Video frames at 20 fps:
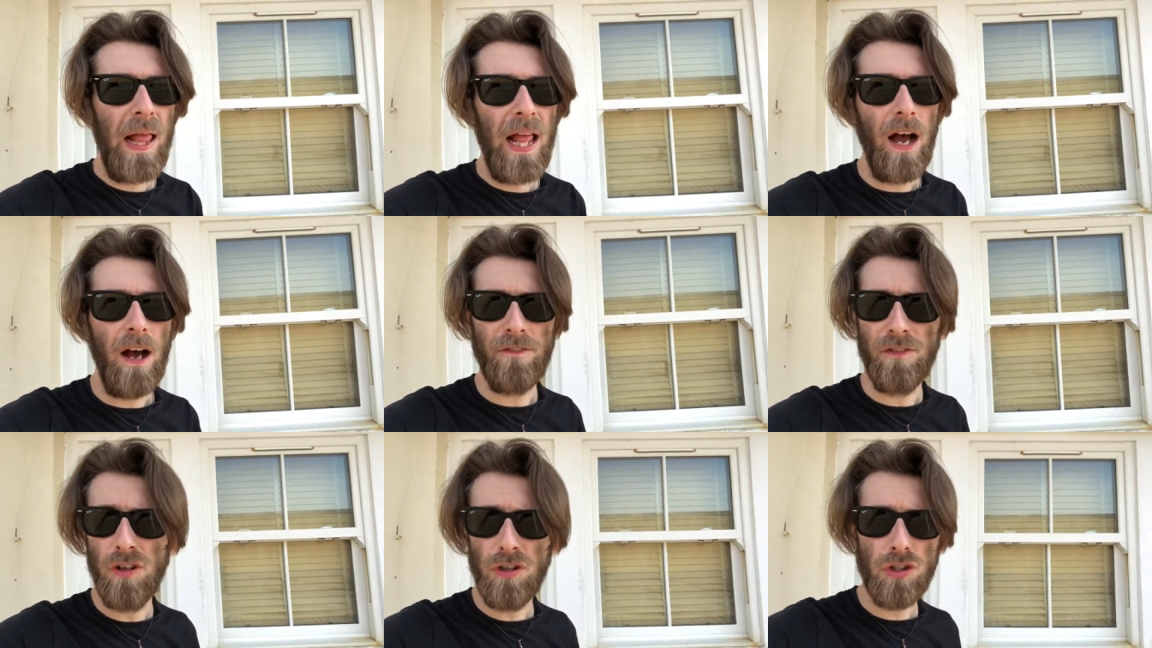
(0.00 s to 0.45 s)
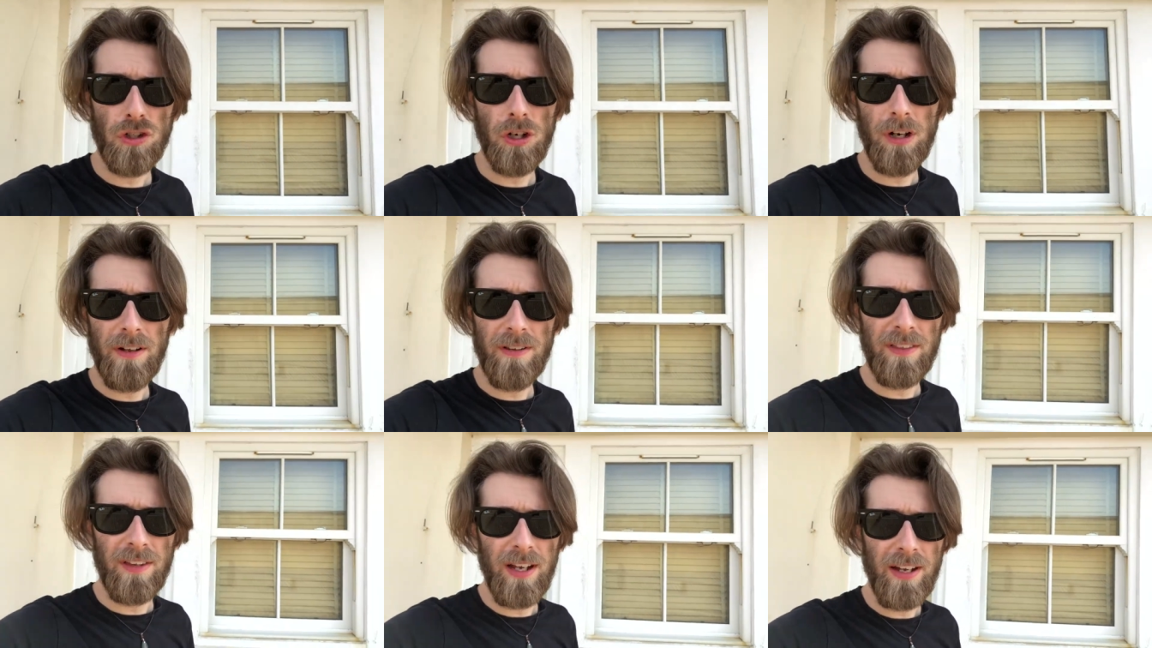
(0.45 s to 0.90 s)
I've not
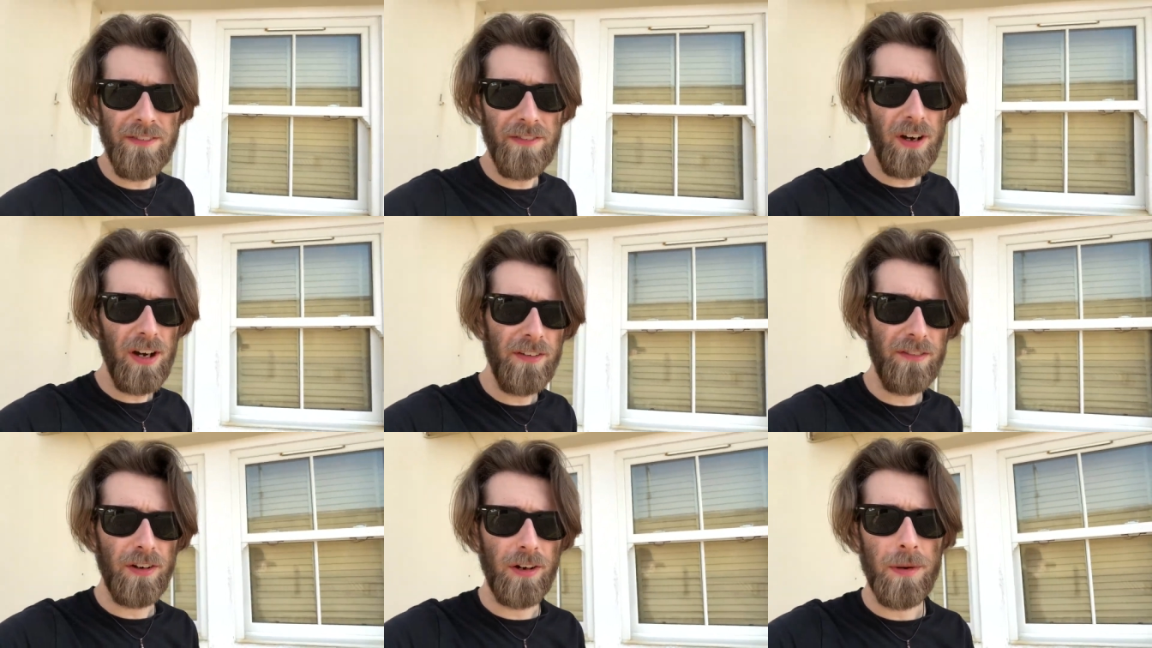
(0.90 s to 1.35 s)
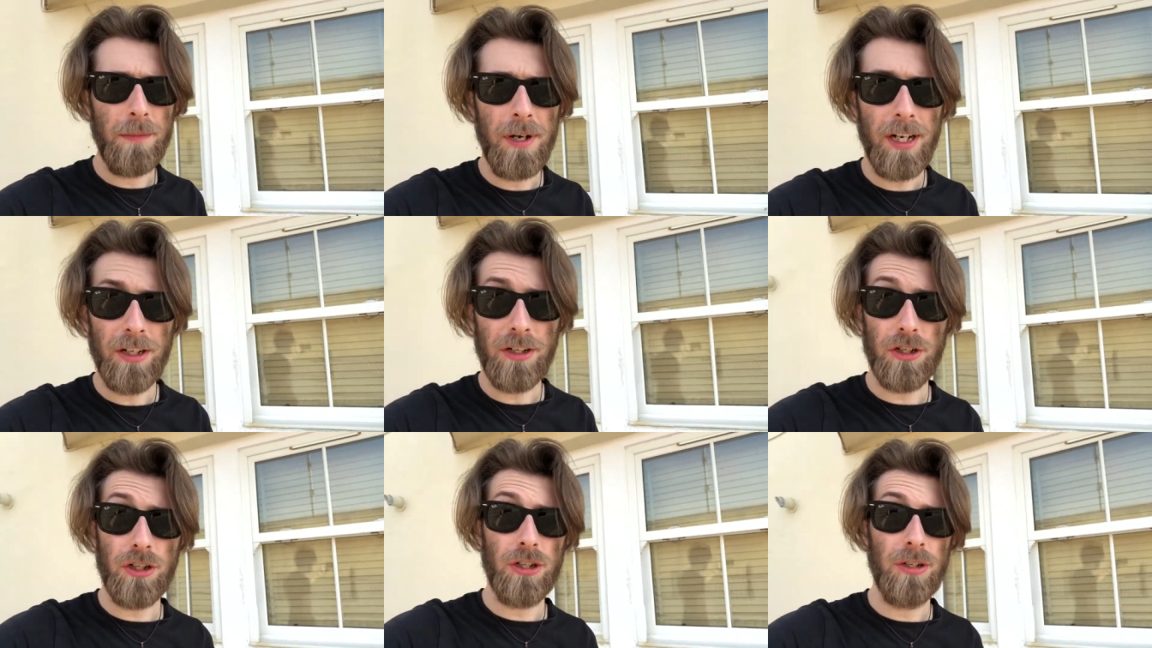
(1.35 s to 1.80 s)
shot at thirty-five very
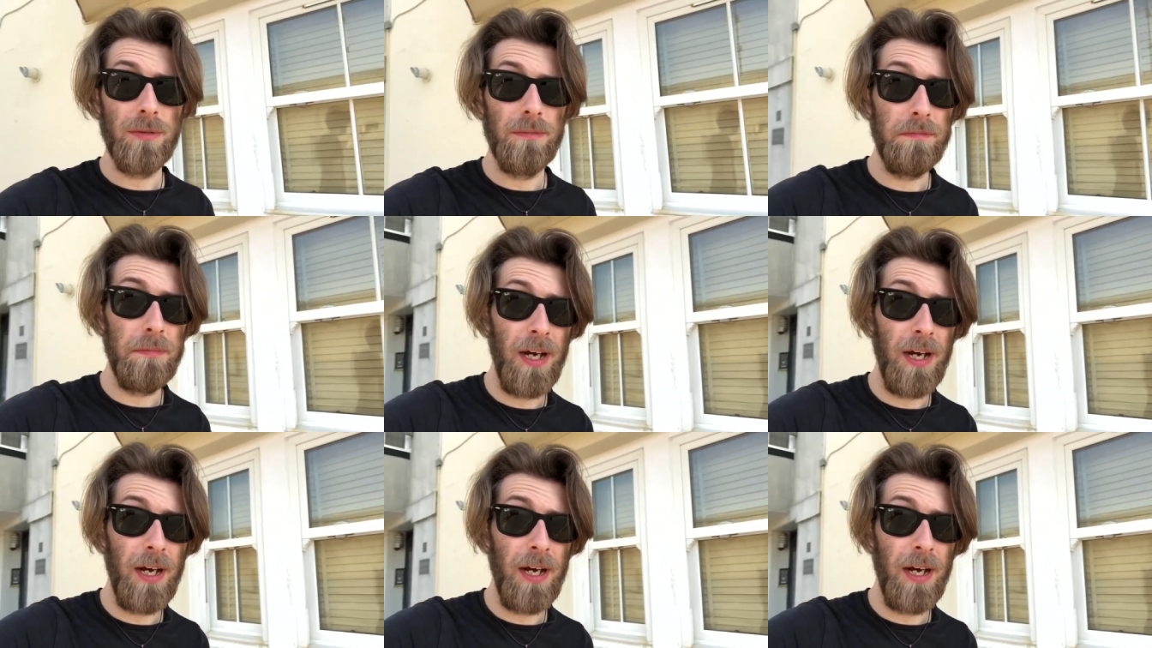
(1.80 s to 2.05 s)
much.